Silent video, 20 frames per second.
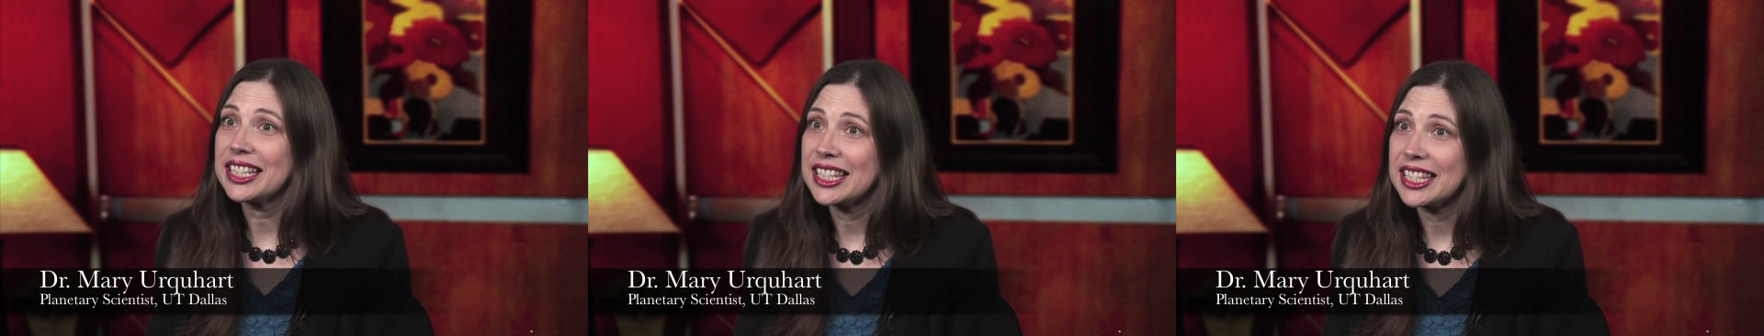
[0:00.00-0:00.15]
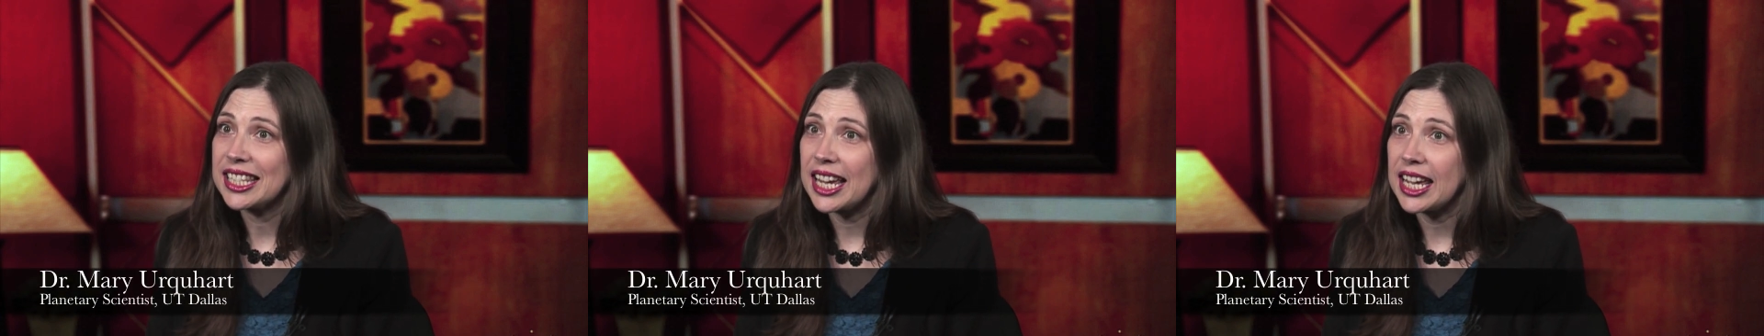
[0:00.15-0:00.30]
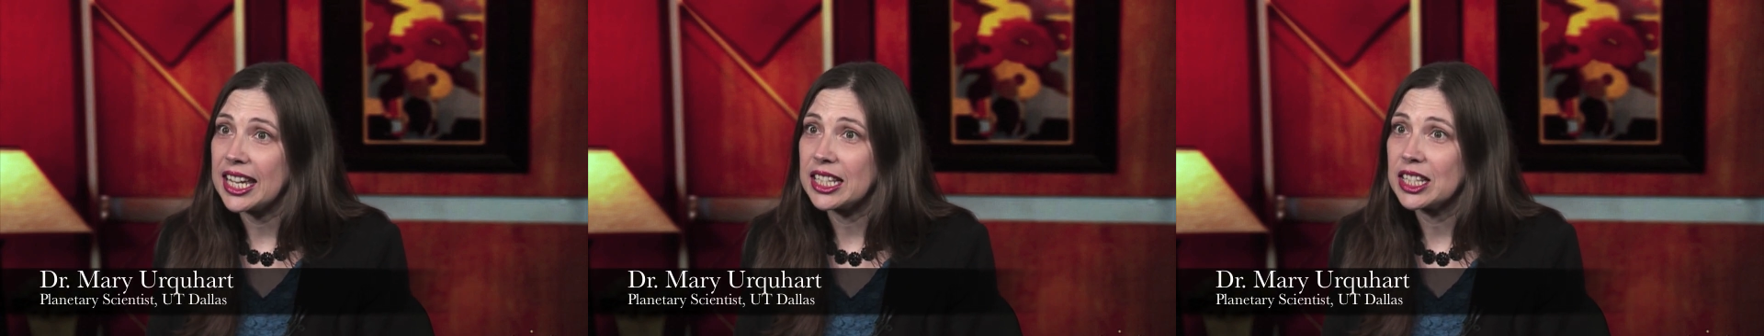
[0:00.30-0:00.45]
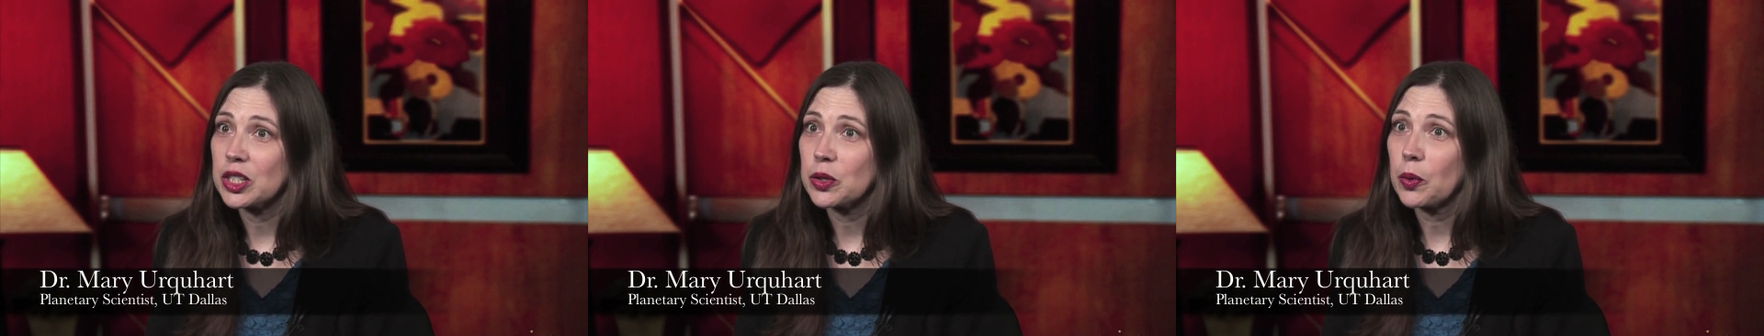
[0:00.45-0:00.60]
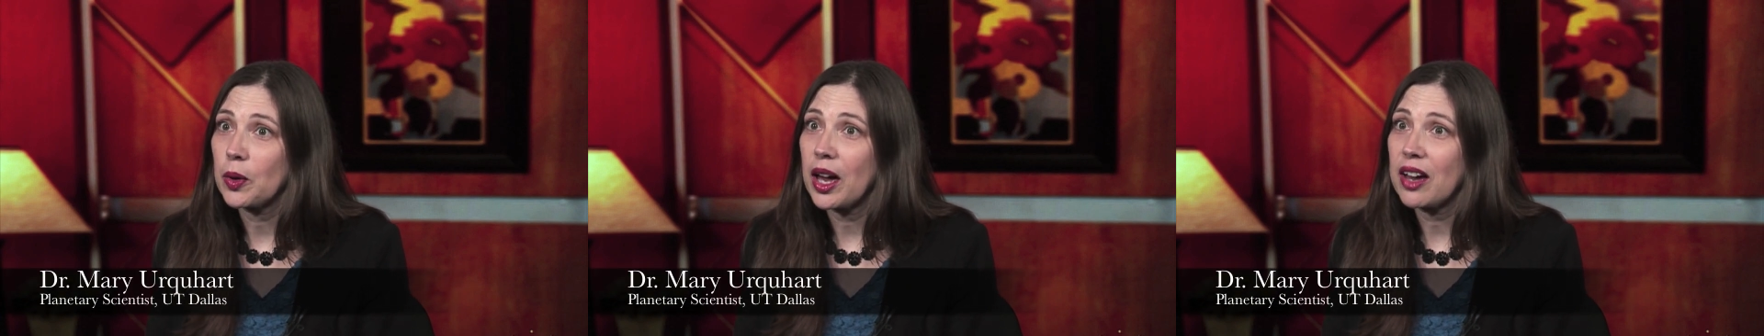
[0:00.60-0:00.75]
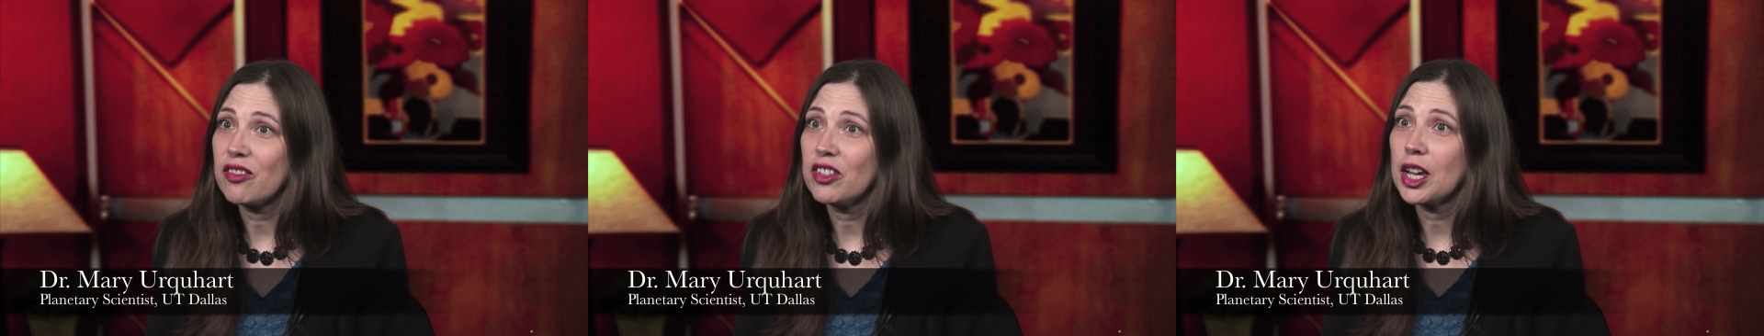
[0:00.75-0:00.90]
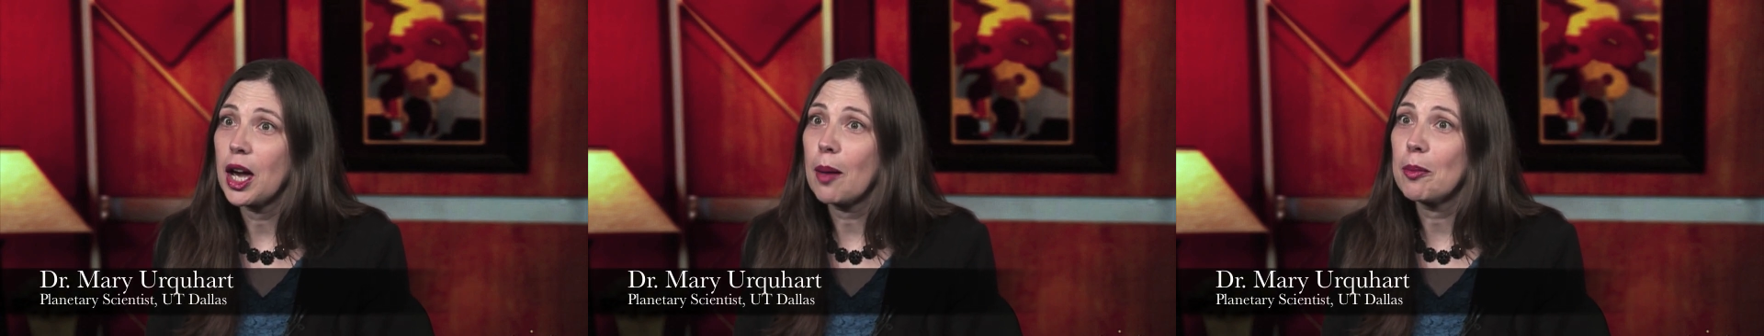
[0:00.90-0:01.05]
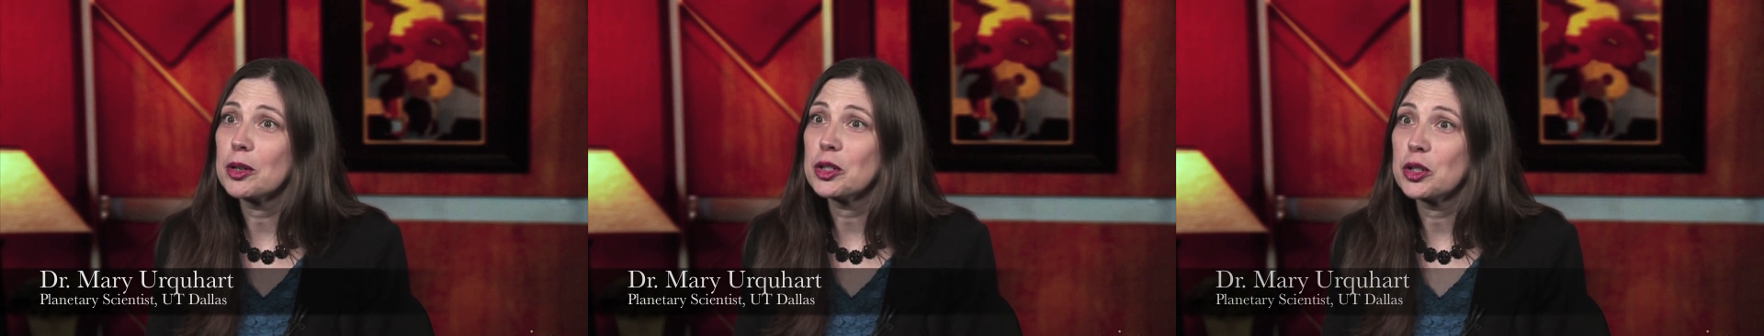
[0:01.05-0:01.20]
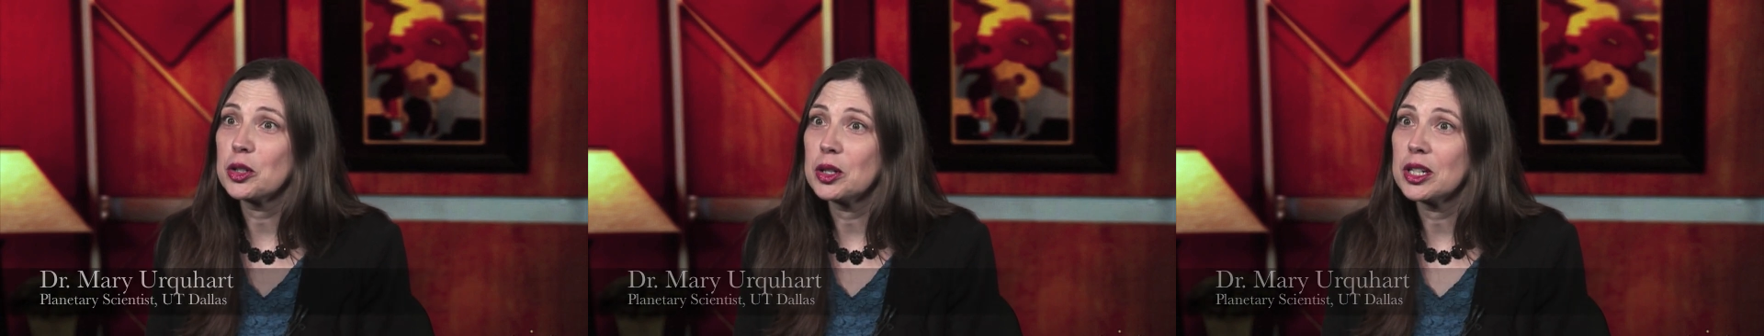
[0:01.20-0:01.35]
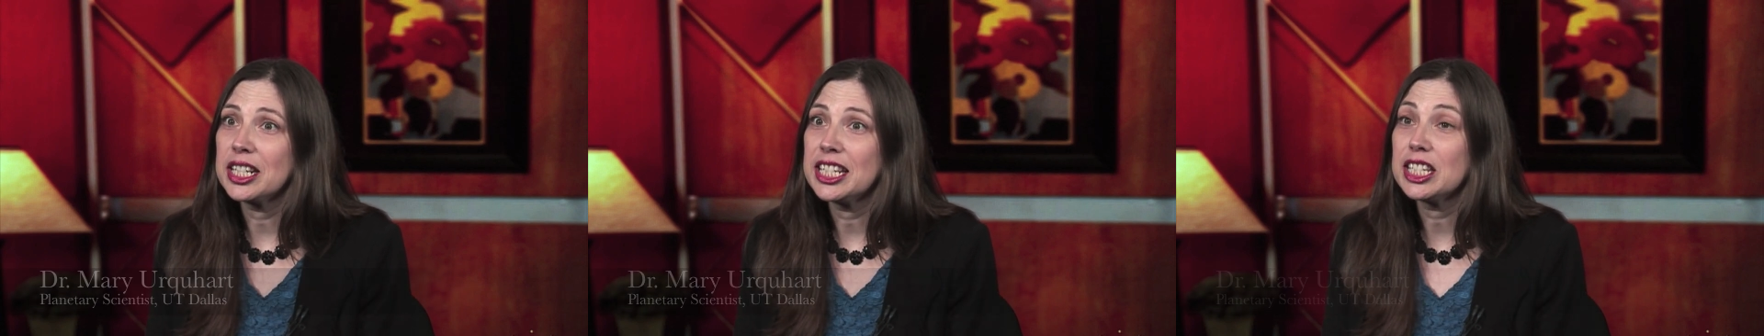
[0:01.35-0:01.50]
States will have the
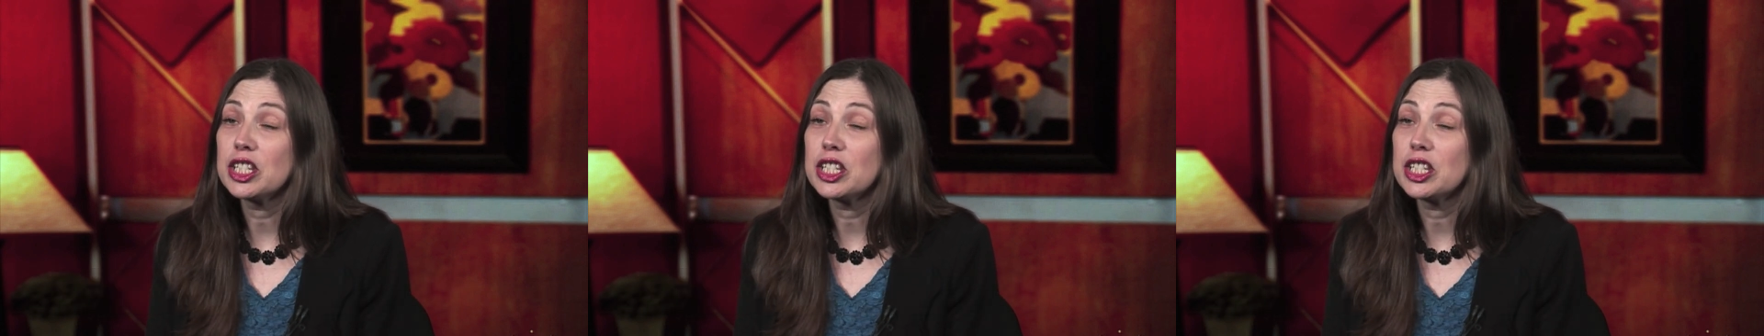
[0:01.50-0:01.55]
opportunity